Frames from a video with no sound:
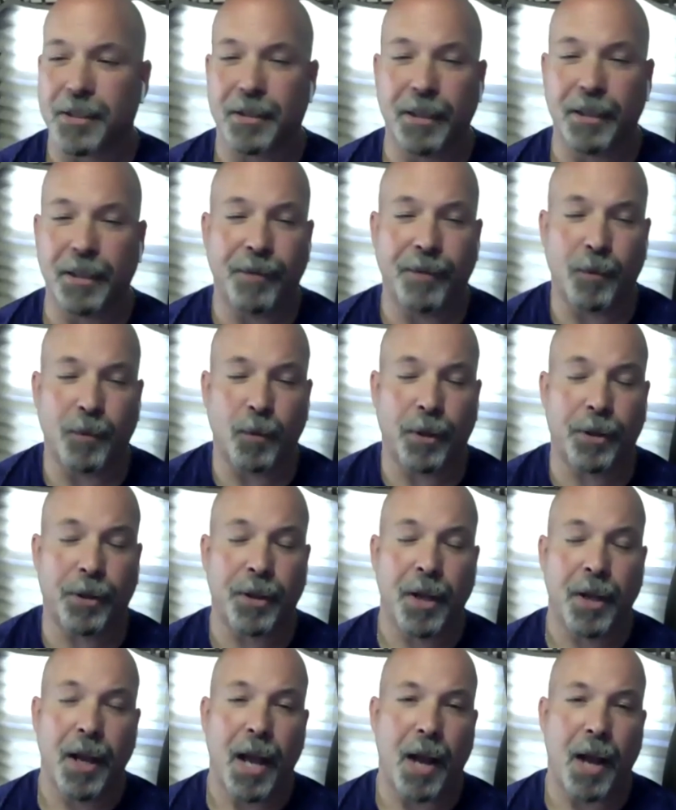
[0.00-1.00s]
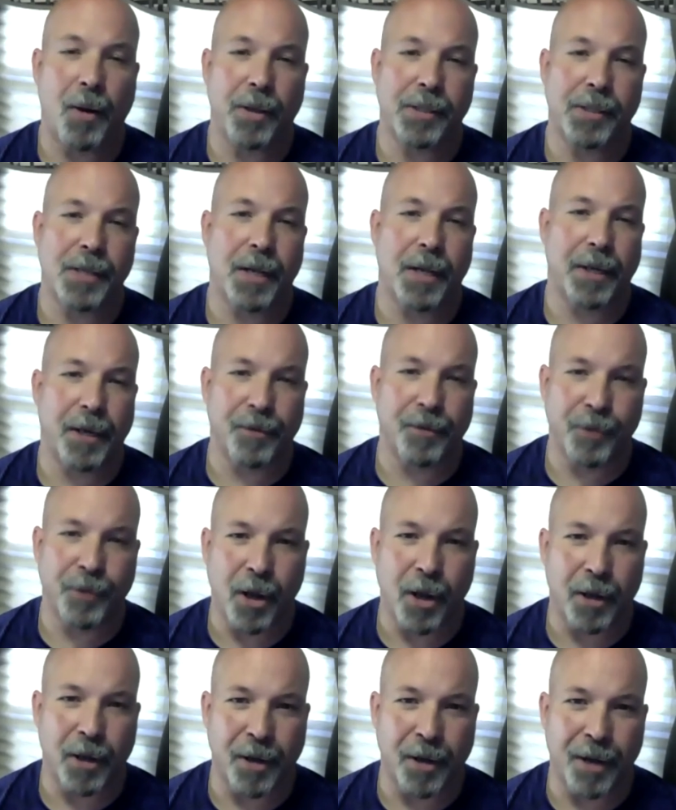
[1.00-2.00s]
leave it with how I sign every
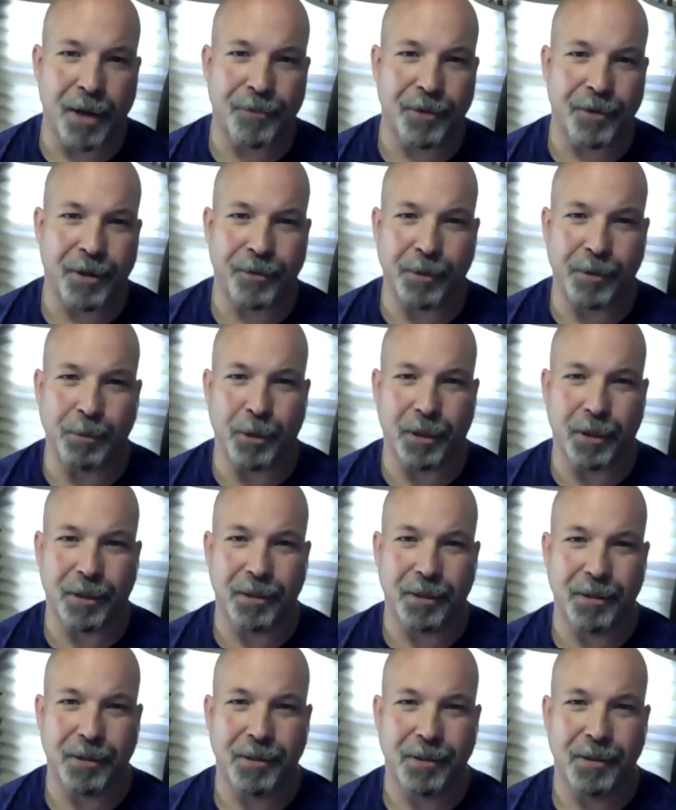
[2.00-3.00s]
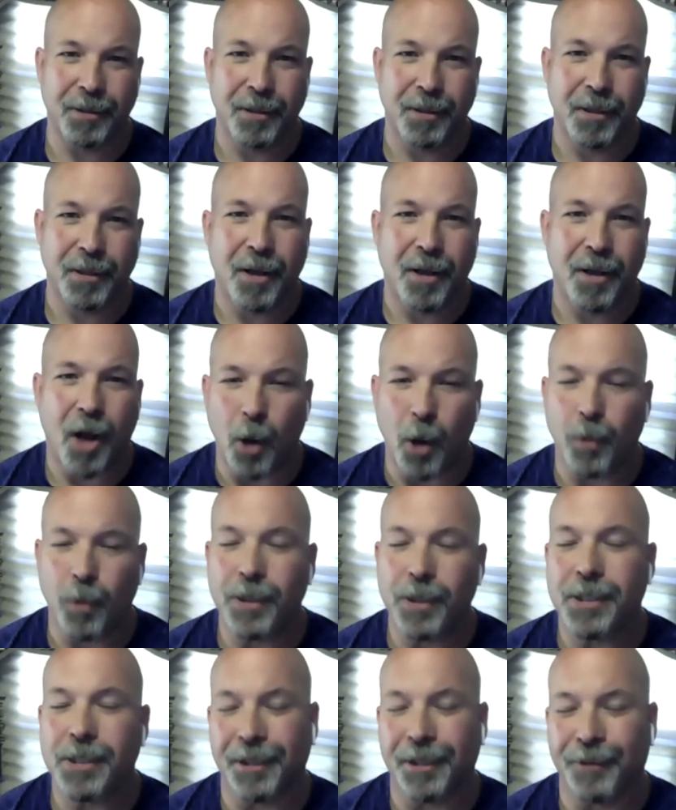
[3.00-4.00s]
autograph and every book.
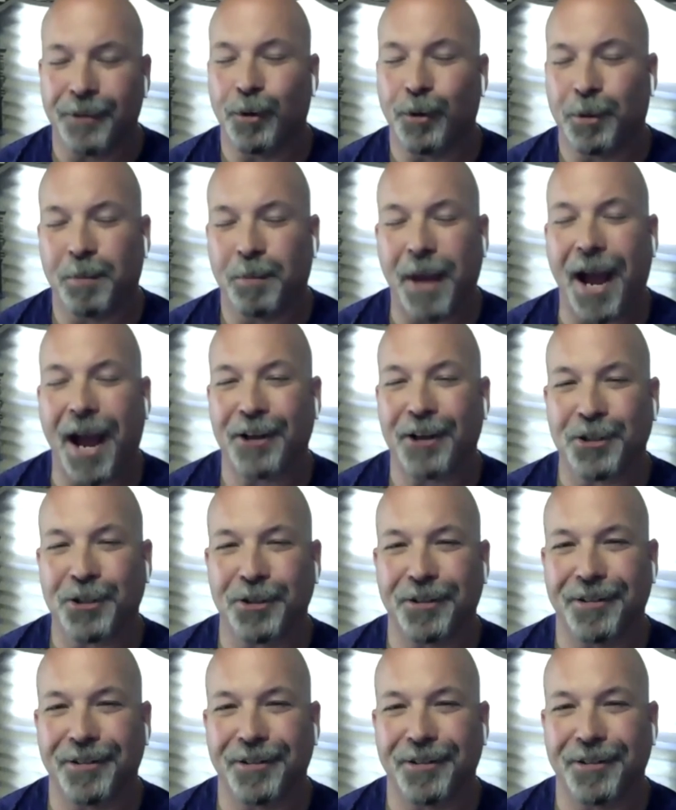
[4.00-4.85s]
Always live with passion.